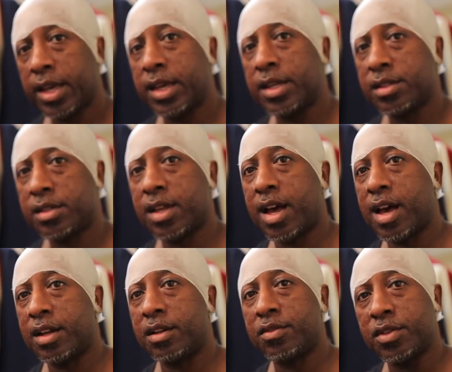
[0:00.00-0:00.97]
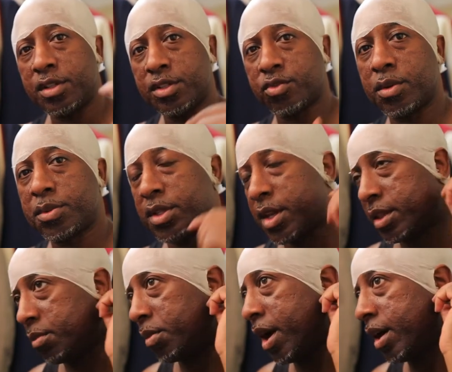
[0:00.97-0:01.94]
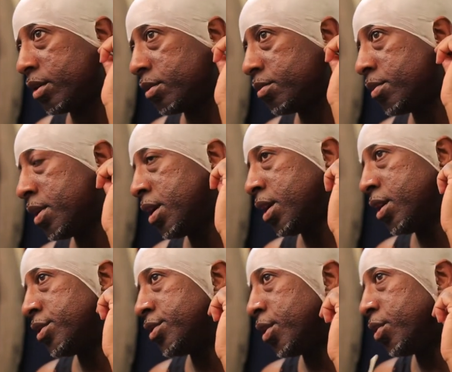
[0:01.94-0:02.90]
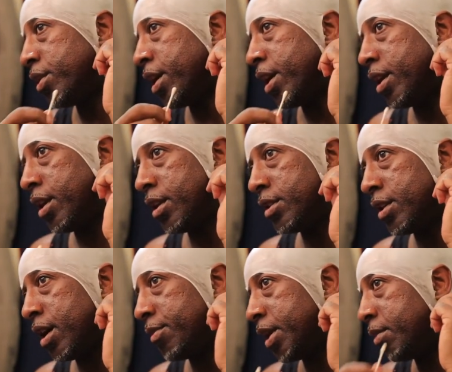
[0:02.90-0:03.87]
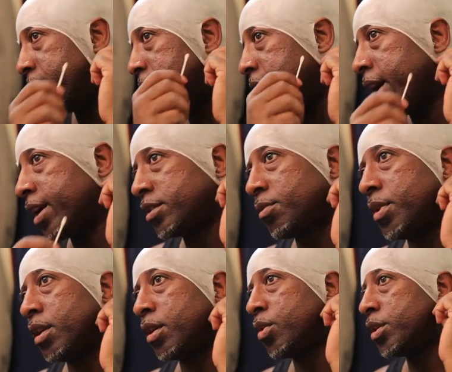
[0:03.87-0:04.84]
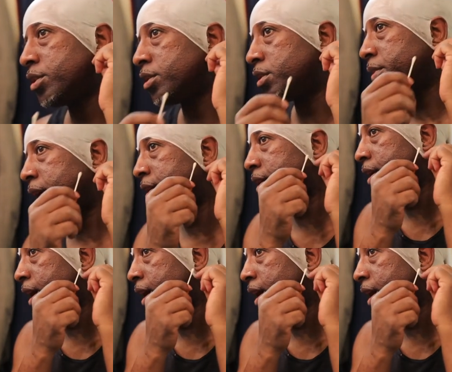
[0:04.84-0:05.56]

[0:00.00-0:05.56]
inside of the description at the bottom so that anytime anybody asks me any questions about it,